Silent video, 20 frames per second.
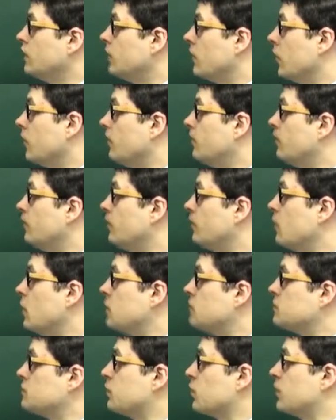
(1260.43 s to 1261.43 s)
So,
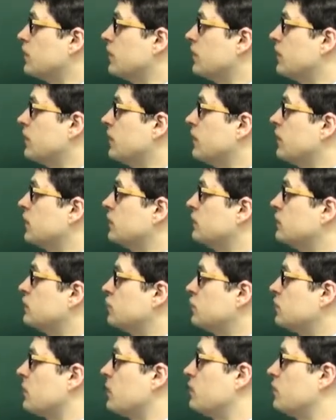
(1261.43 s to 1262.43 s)
most important thing
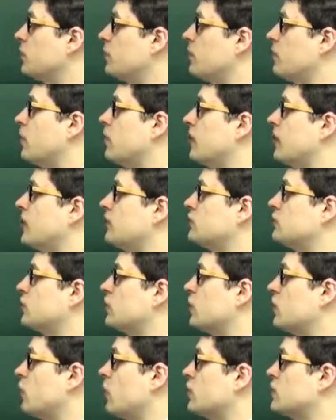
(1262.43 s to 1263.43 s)
to remember about
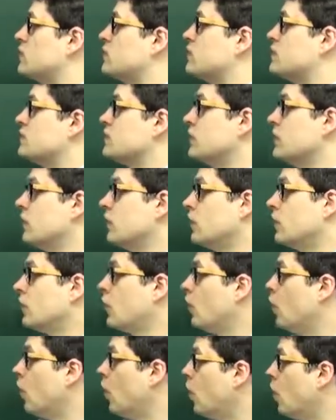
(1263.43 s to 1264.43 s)
answering questions
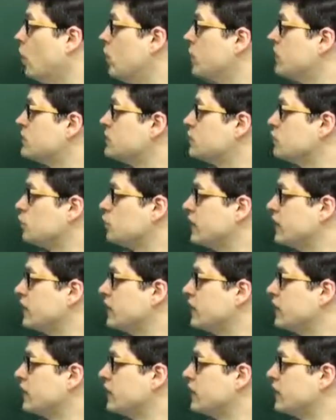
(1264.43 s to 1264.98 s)
always